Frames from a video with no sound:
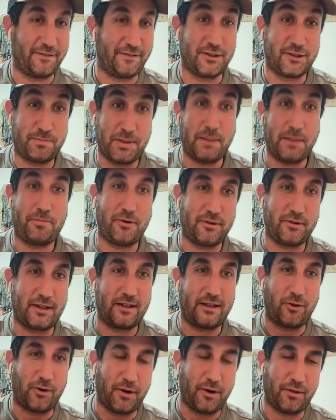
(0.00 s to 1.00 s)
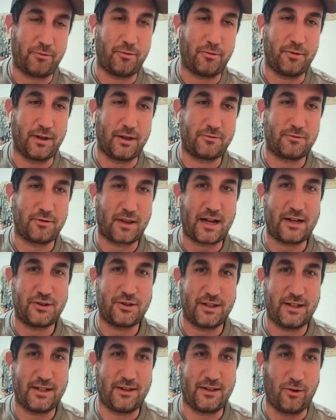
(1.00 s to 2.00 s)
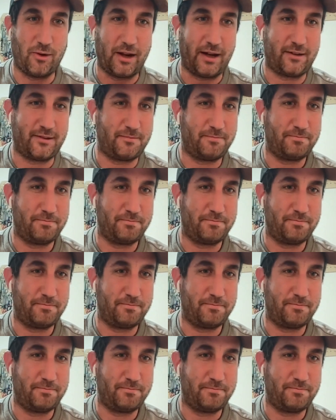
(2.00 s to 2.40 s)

Like if it's people that going through the transaction